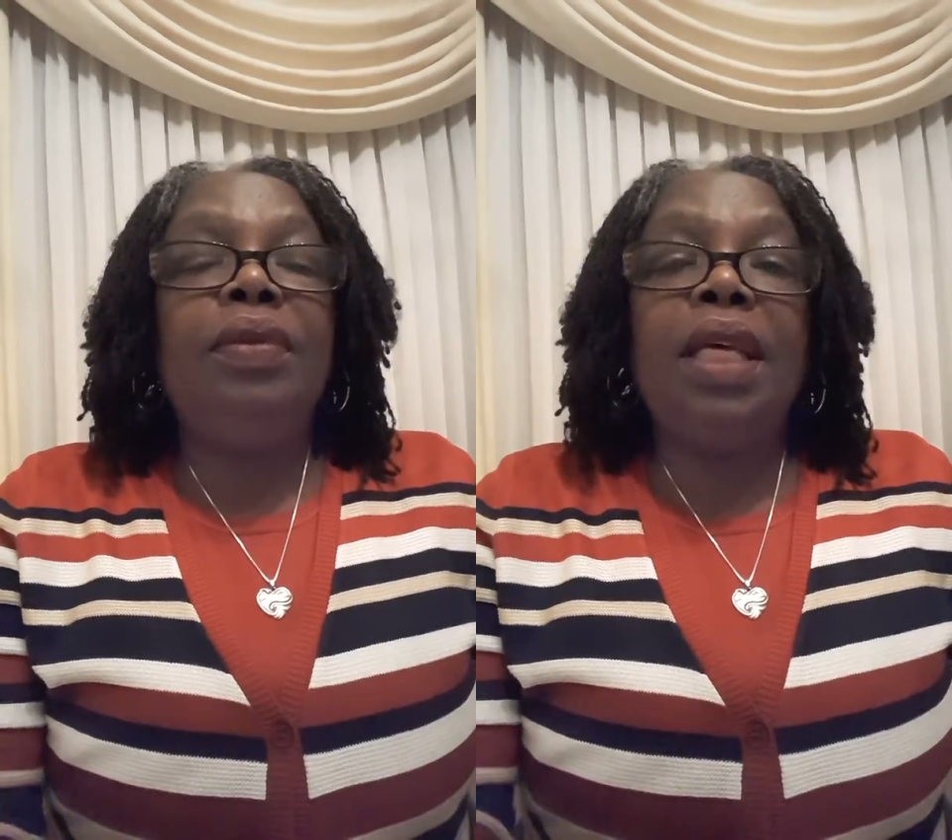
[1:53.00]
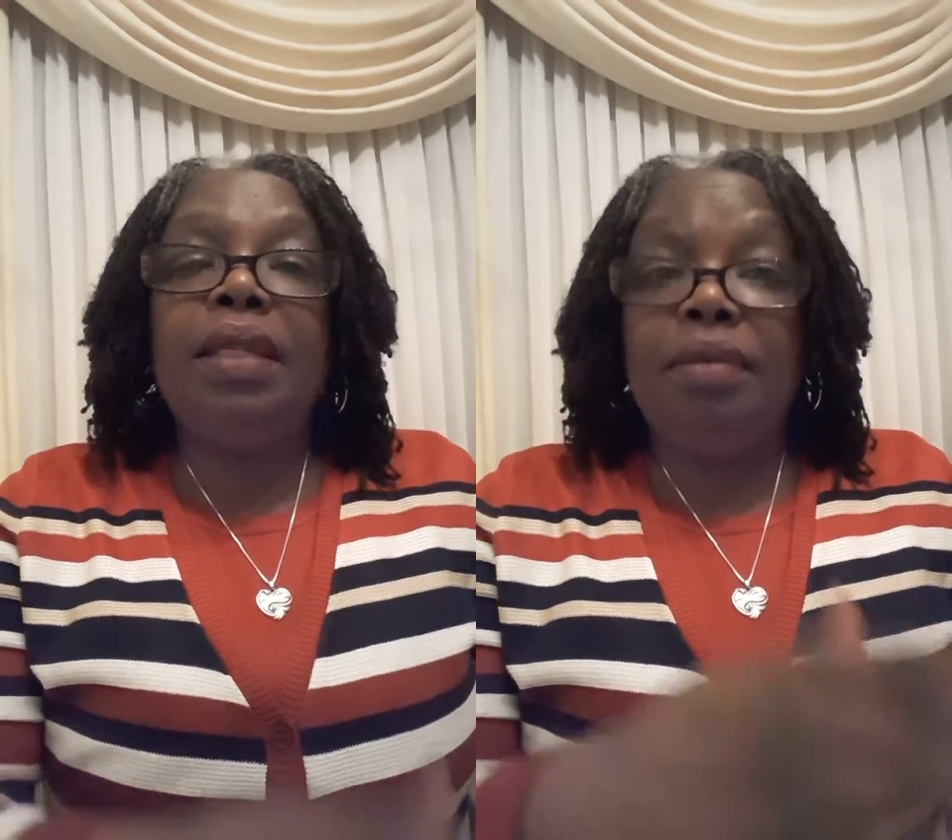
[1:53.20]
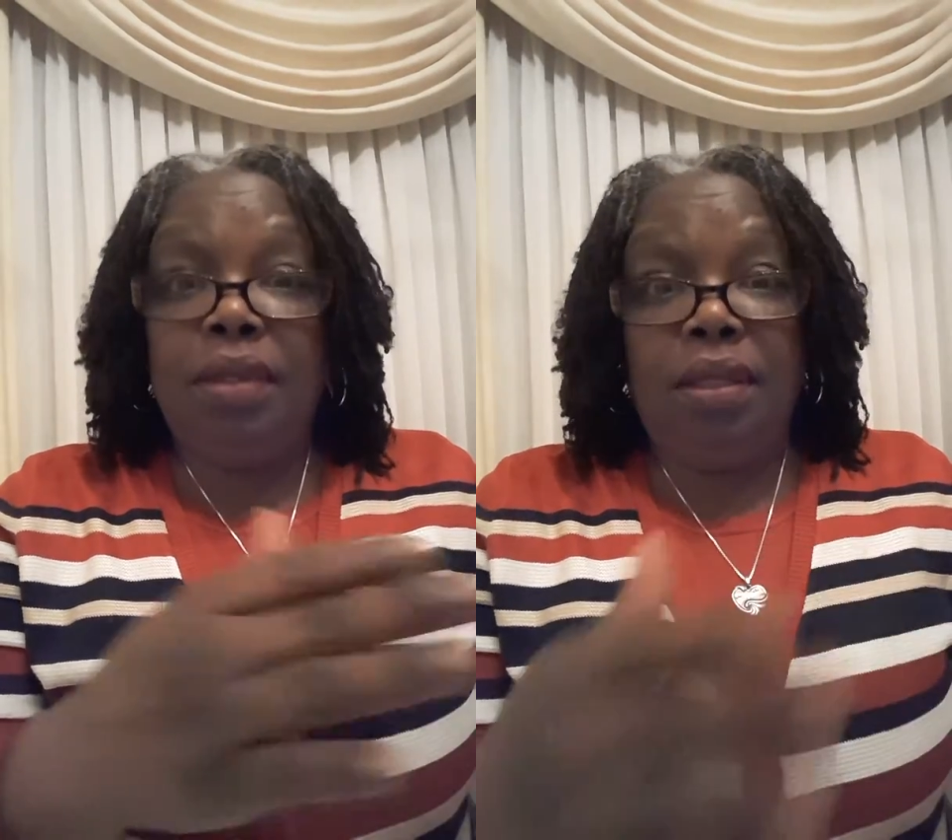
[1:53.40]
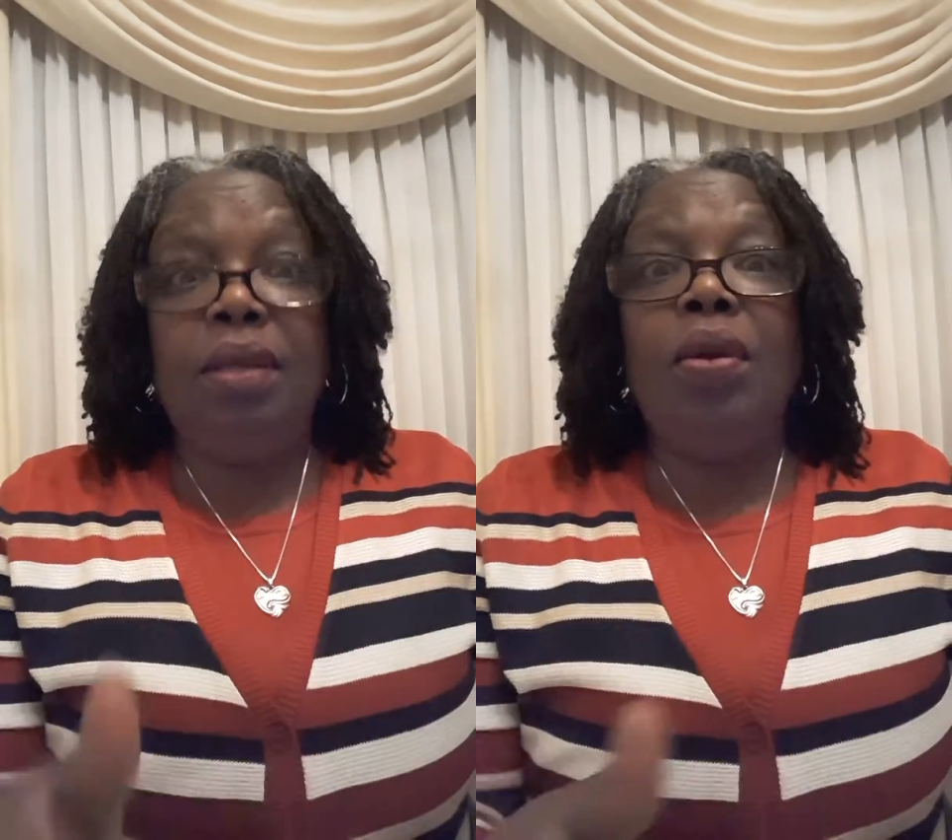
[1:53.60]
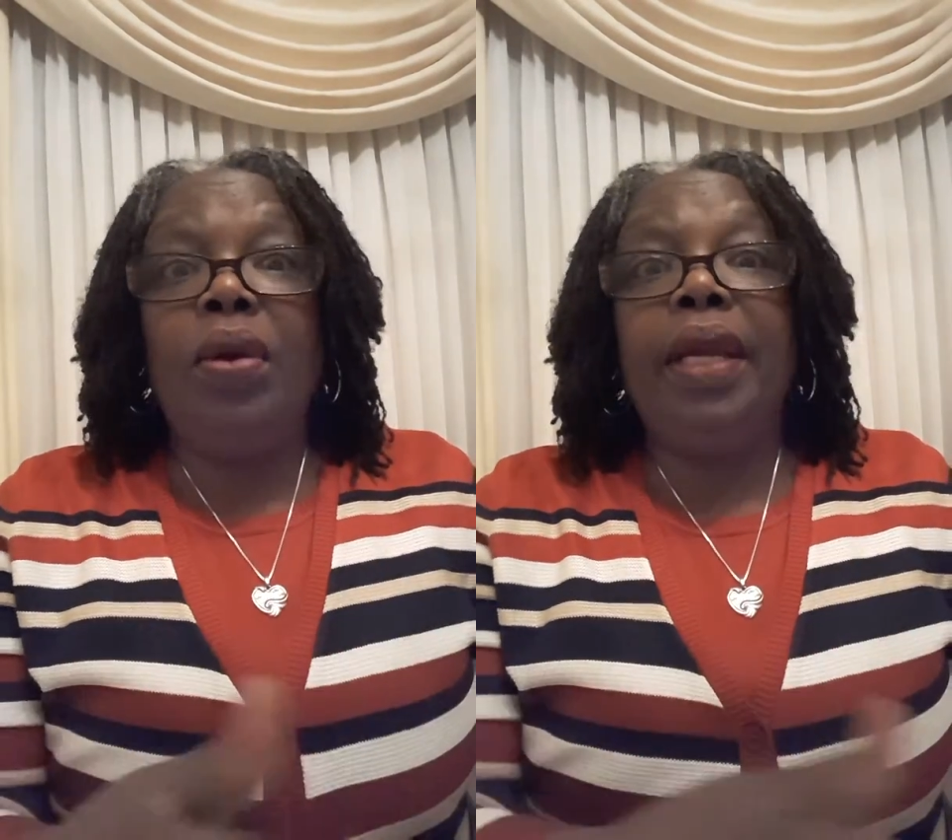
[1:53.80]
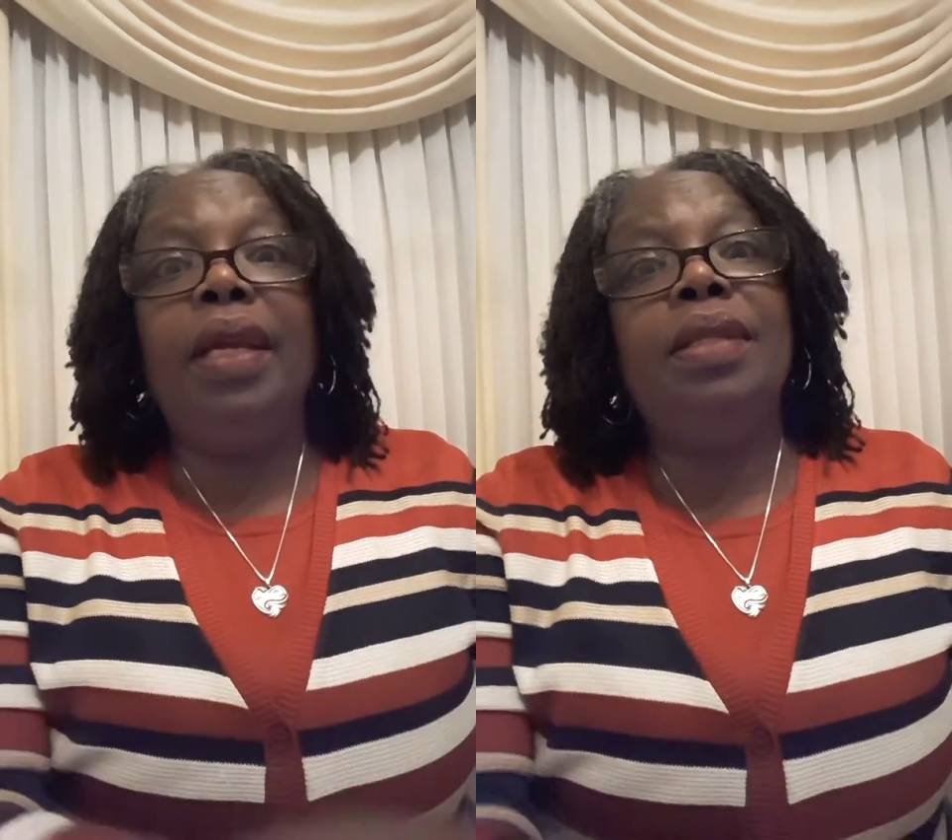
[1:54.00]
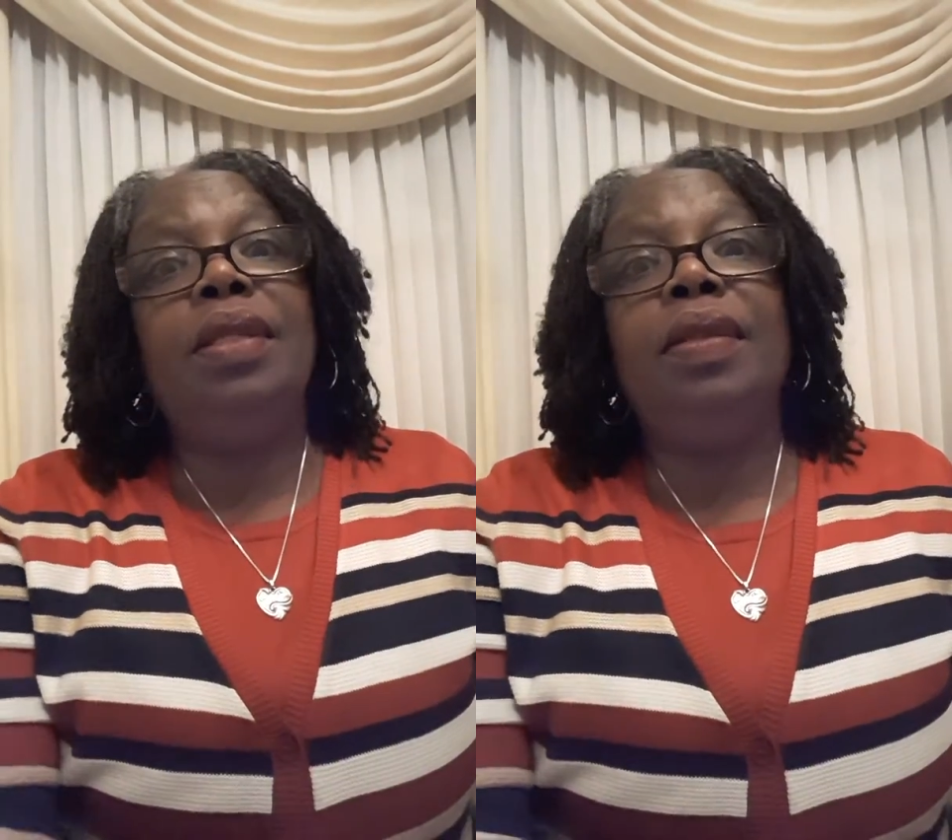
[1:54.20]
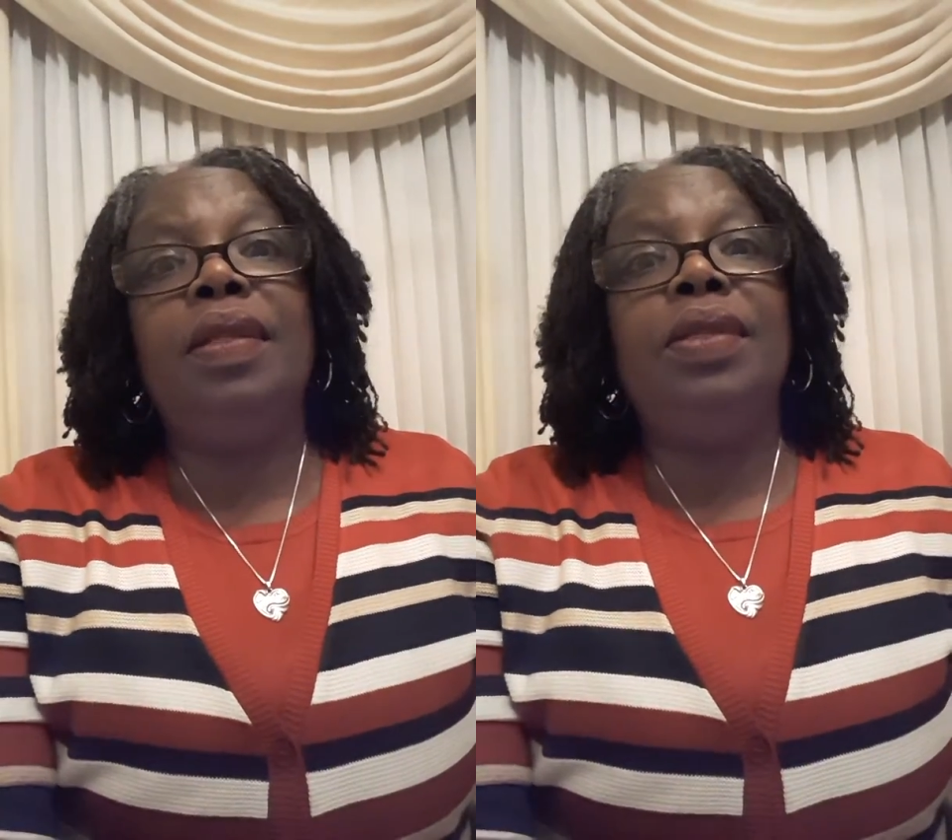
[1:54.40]
that's going
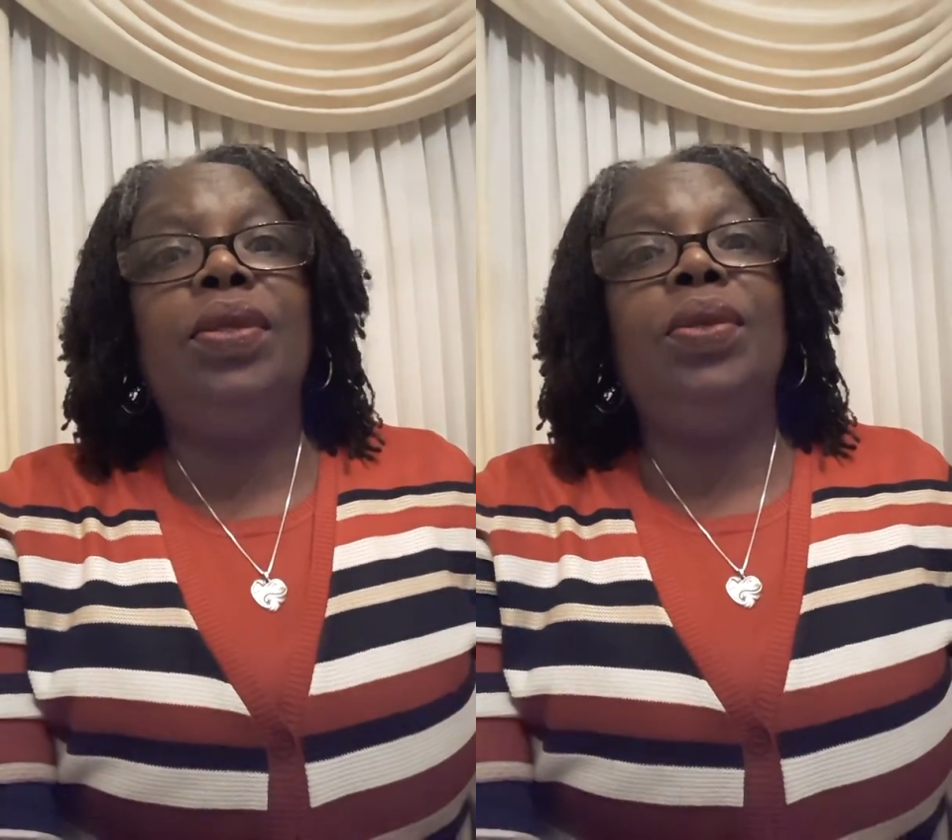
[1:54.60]
into this